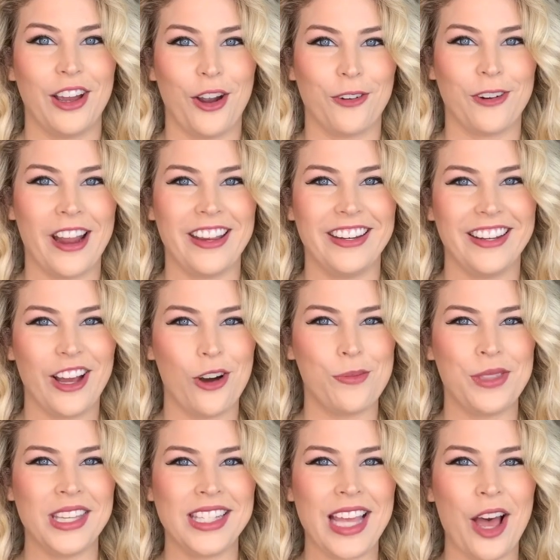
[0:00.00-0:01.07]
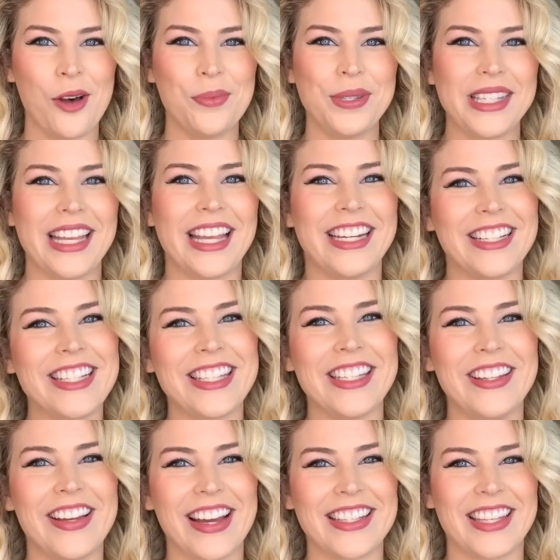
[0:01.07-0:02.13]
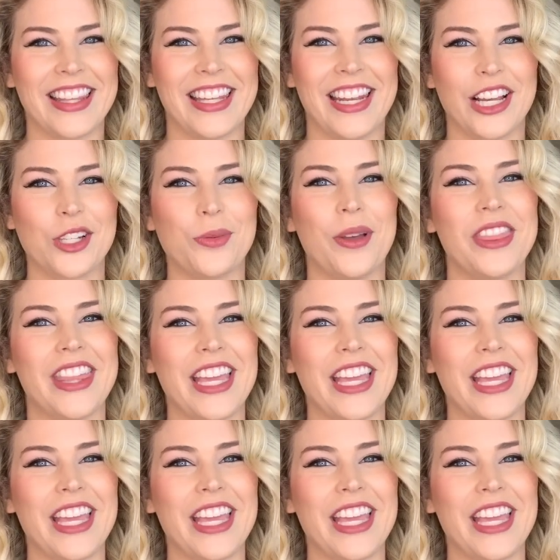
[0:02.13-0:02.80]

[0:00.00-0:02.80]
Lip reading: All right, hope this helps, and I'll see you guys on the next one.